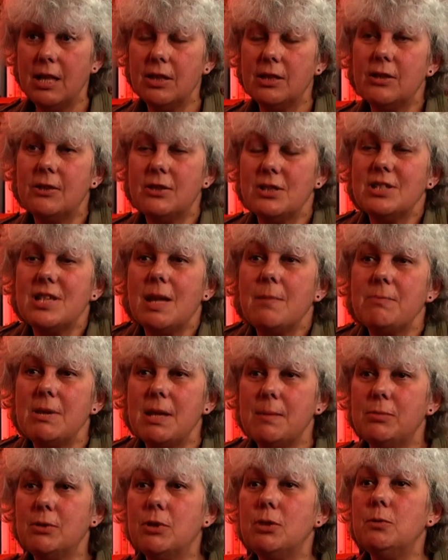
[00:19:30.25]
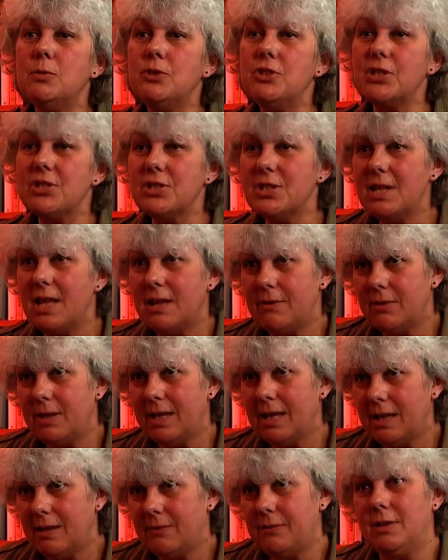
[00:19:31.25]
There are some people who just
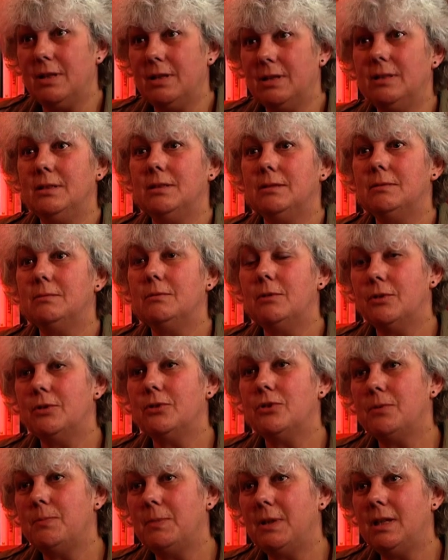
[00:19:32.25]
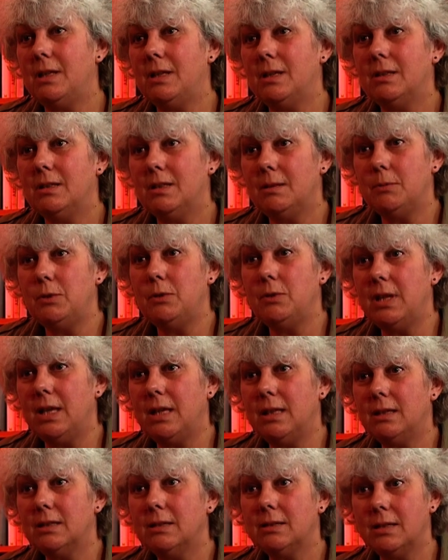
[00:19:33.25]
never, ever want to be a
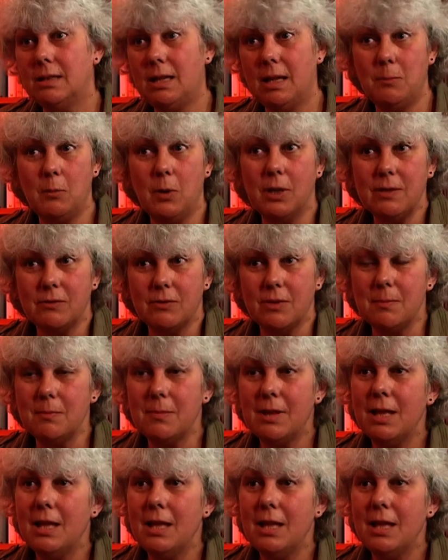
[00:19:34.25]
Moonie, and I'm one of them.